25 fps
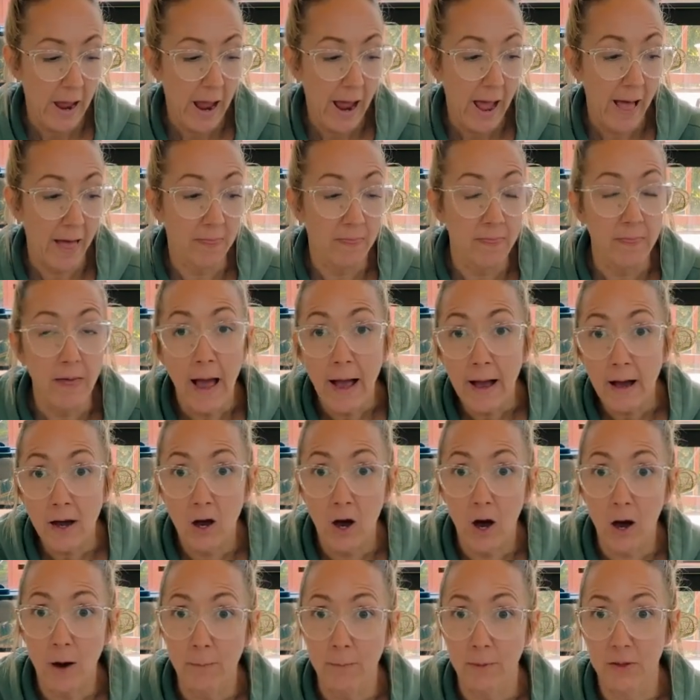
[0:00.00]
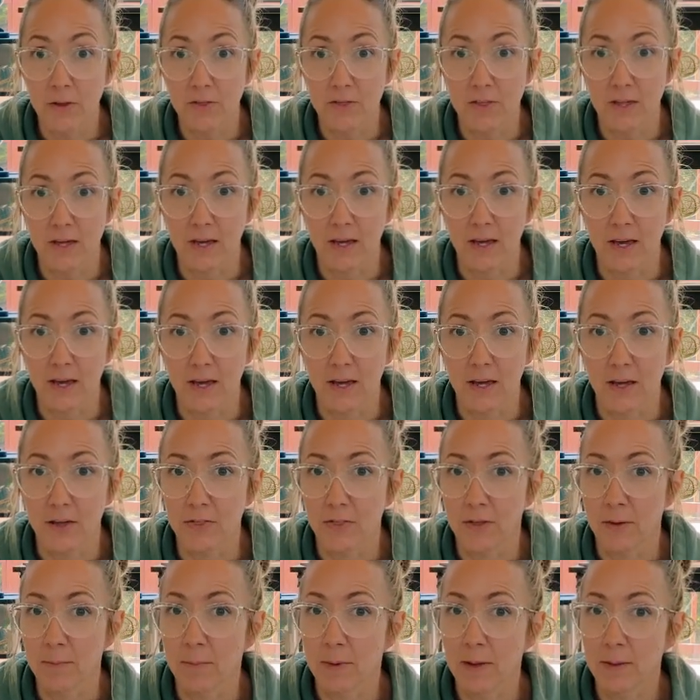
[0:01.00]
And that got me thinking
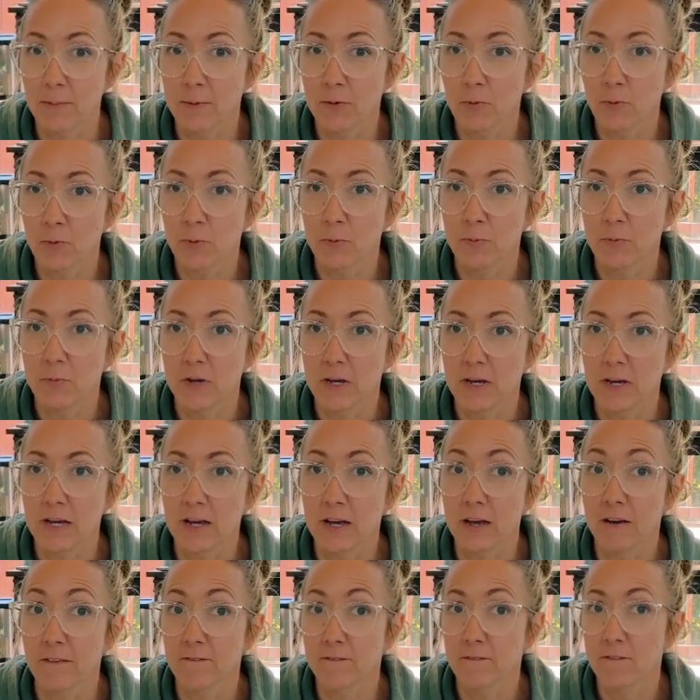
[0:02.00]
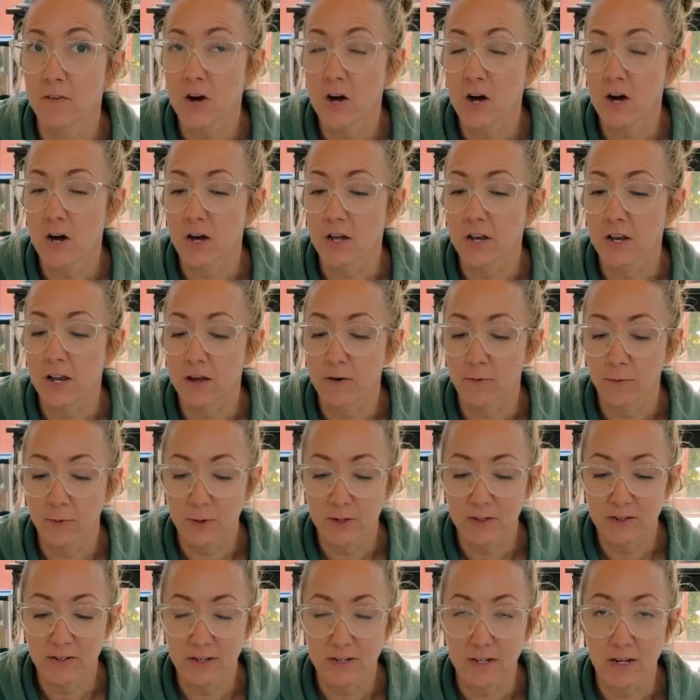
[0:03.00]
that maybe it would be fun if we
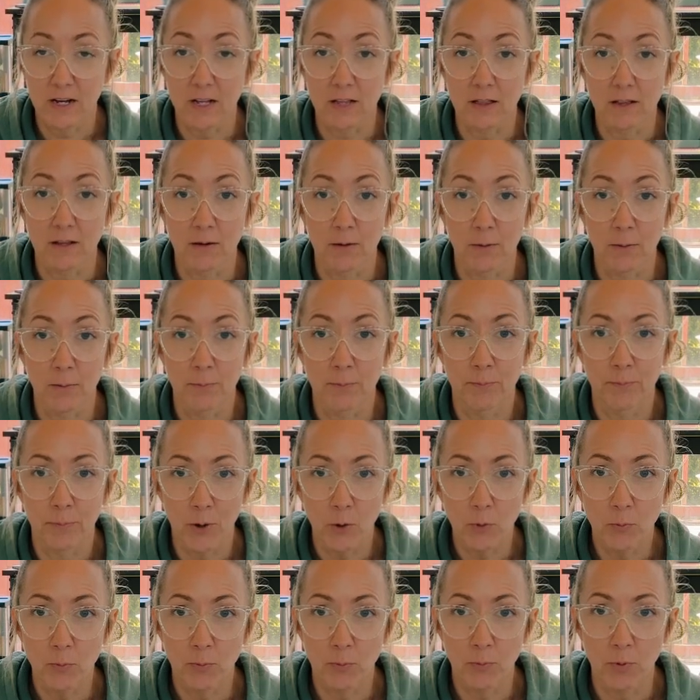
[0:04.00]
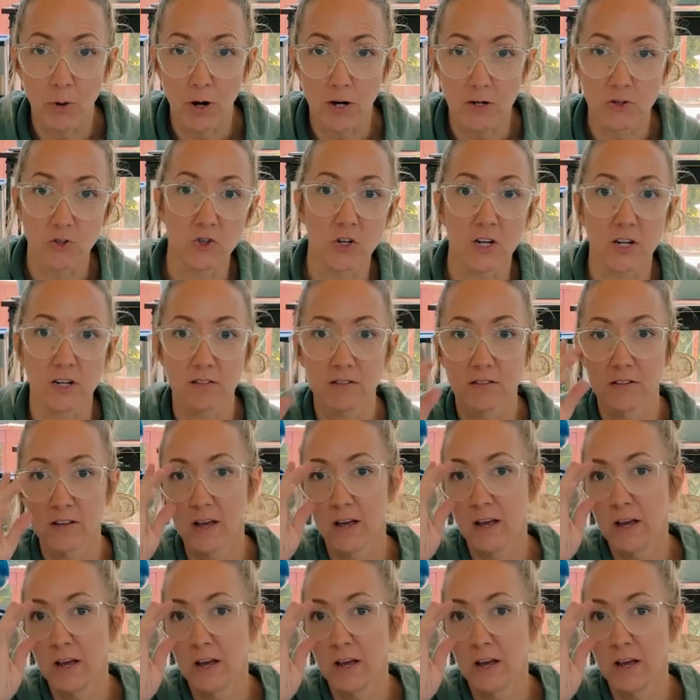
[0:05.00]
did a little boat project.